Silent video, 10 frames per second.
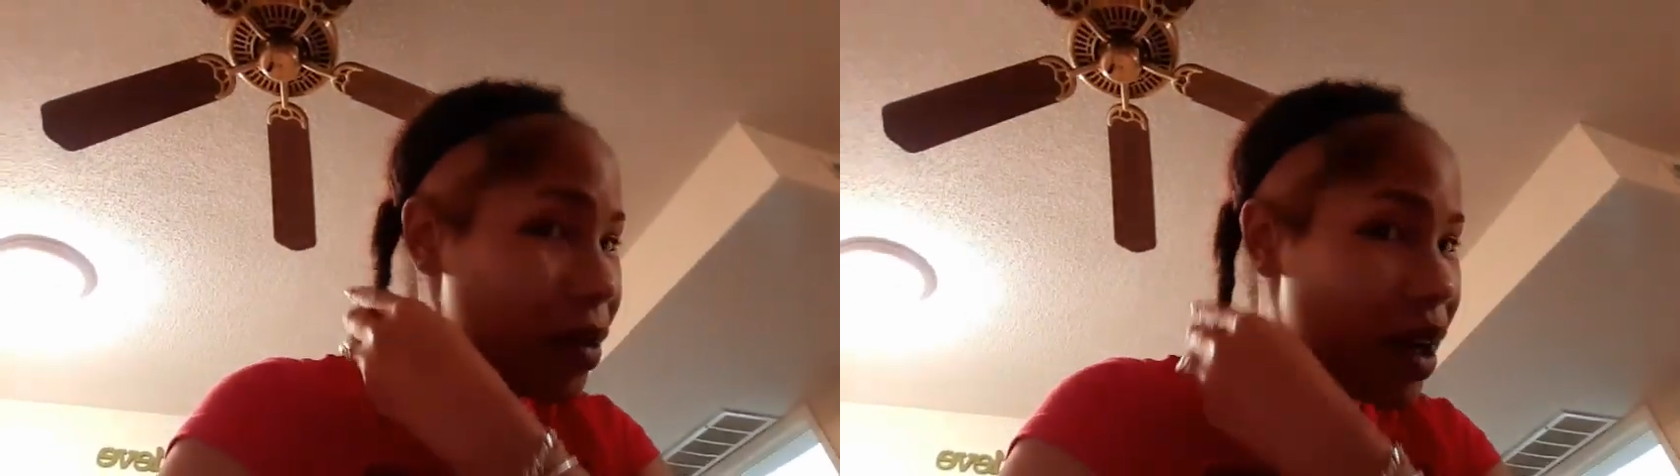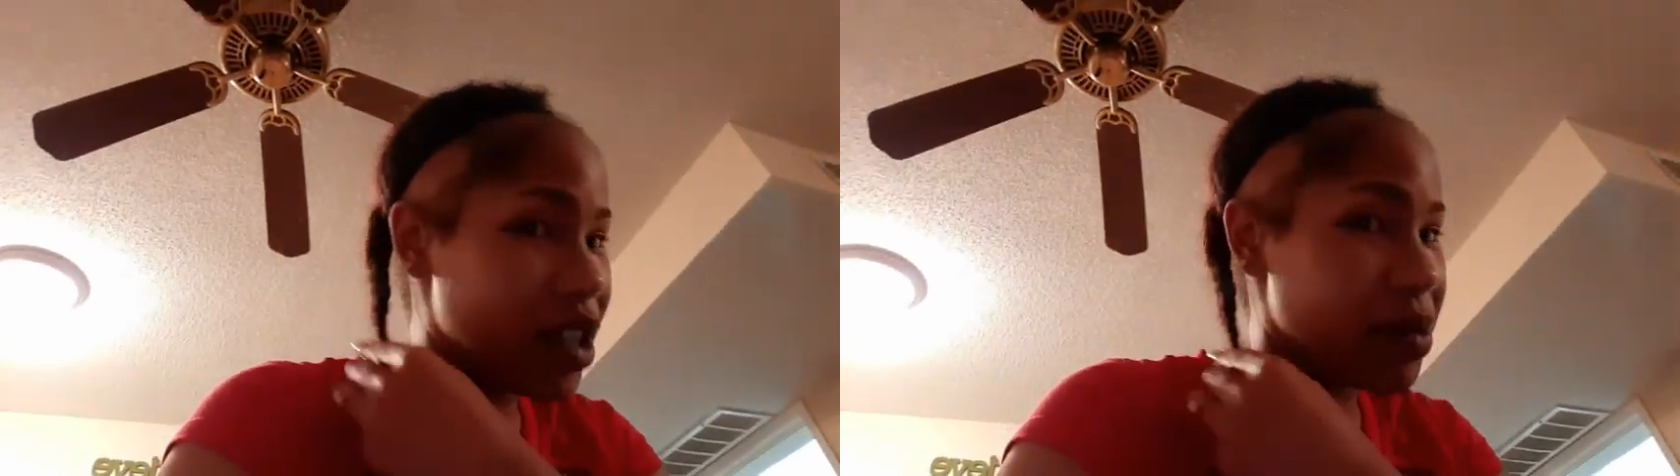
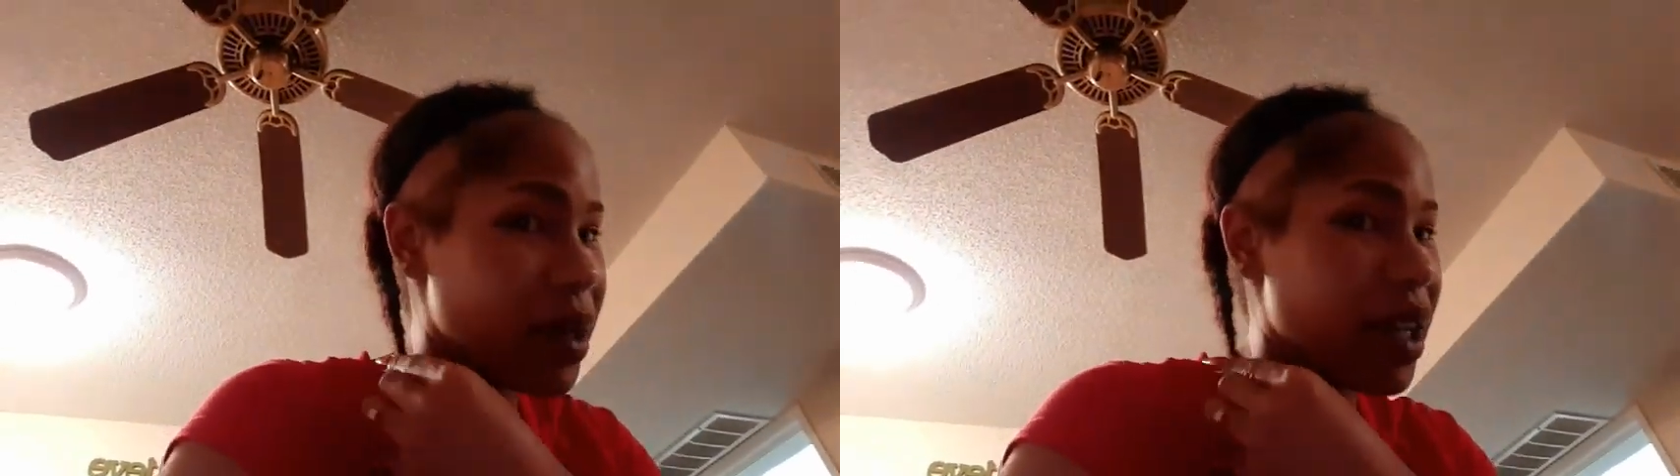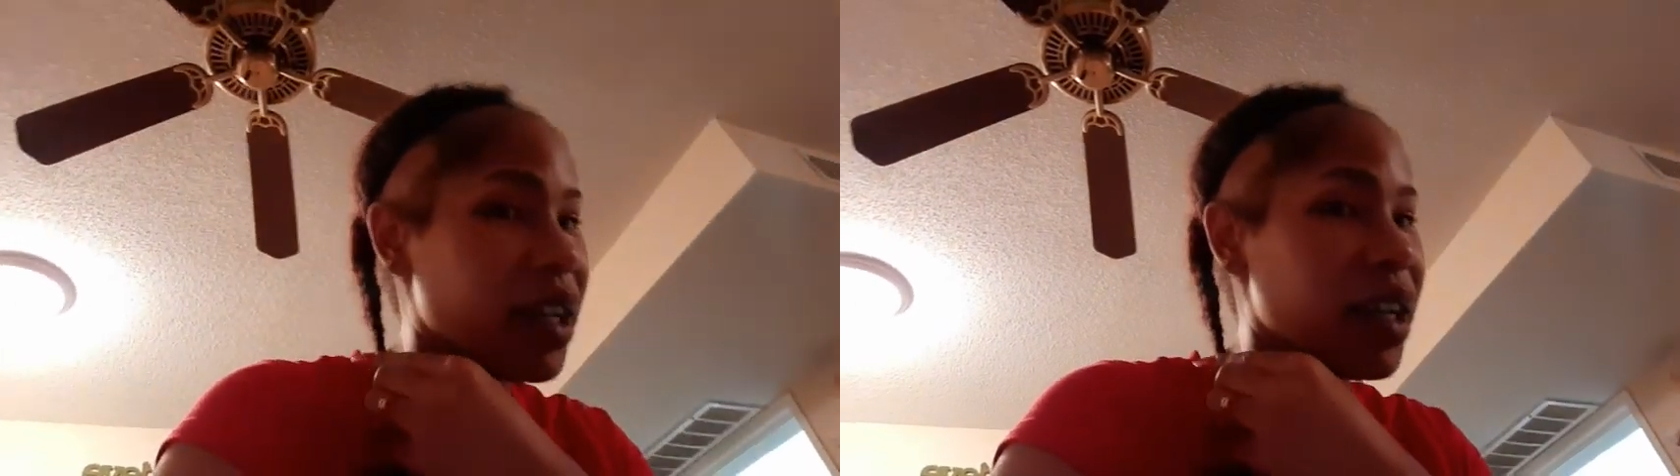wash my
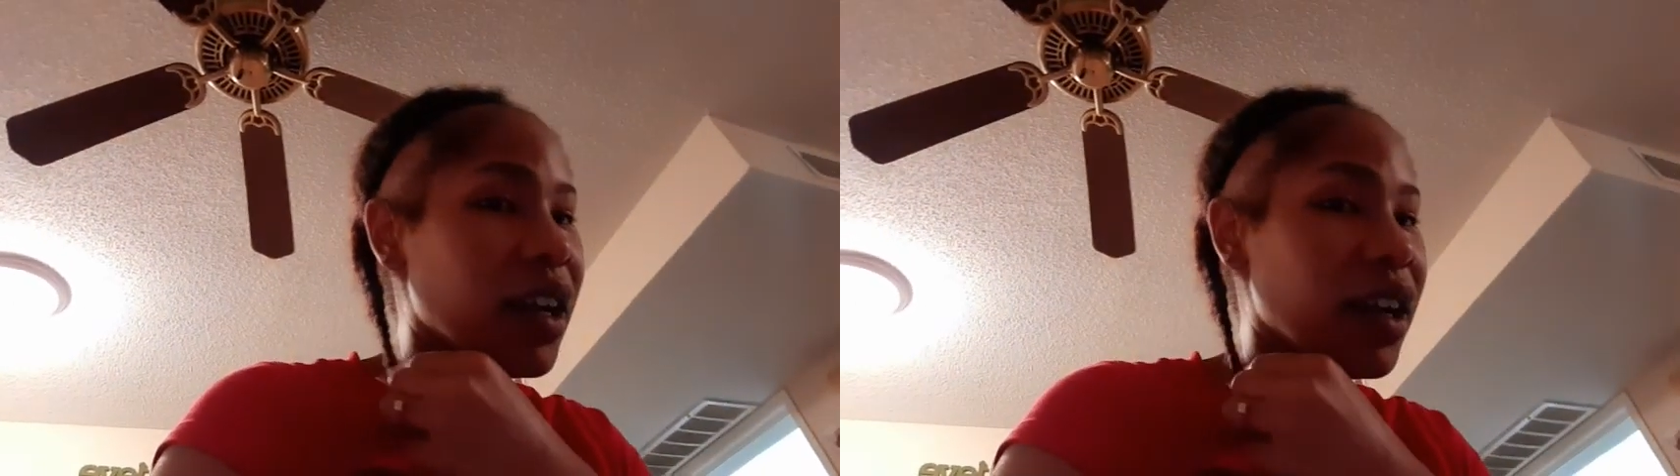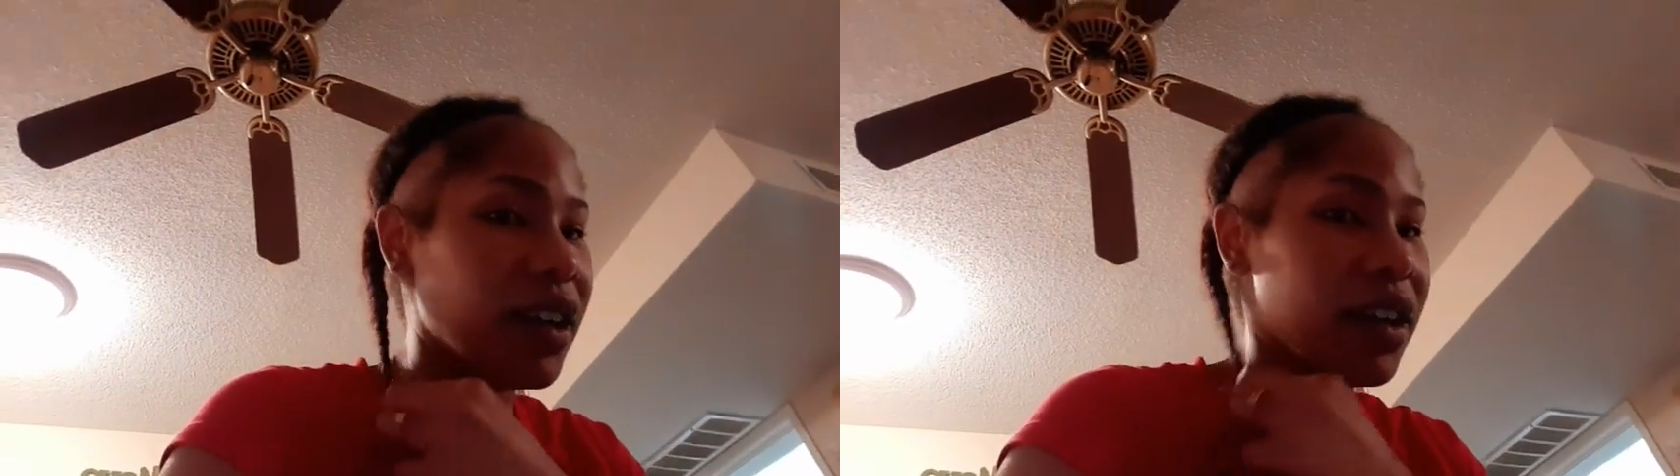
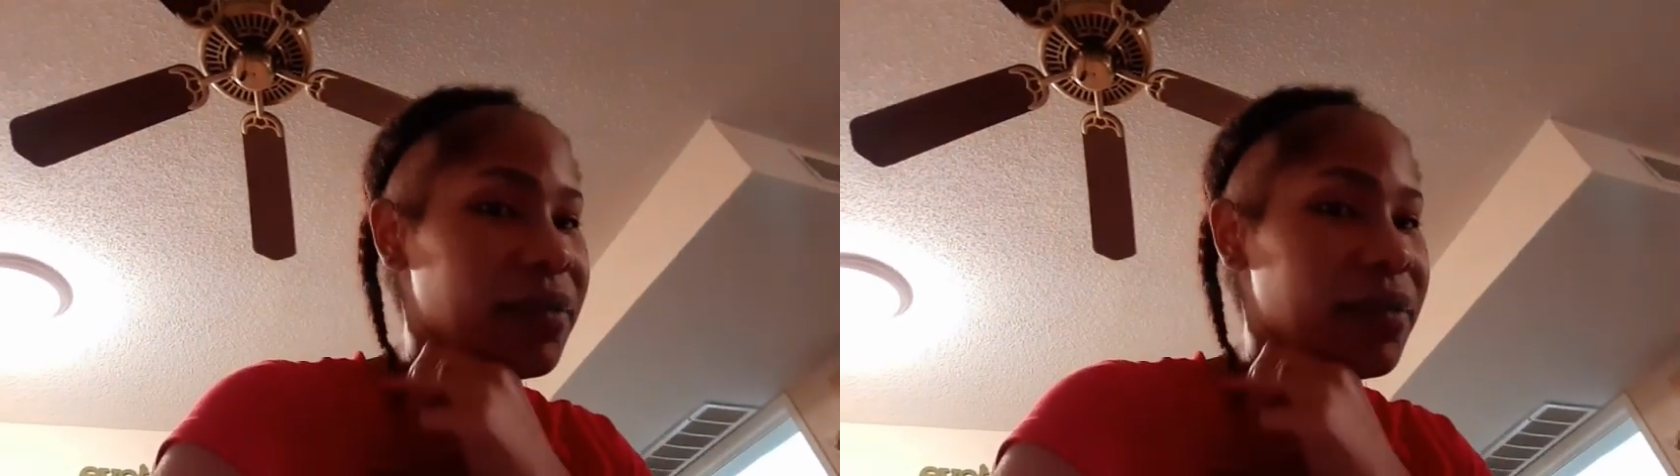hair,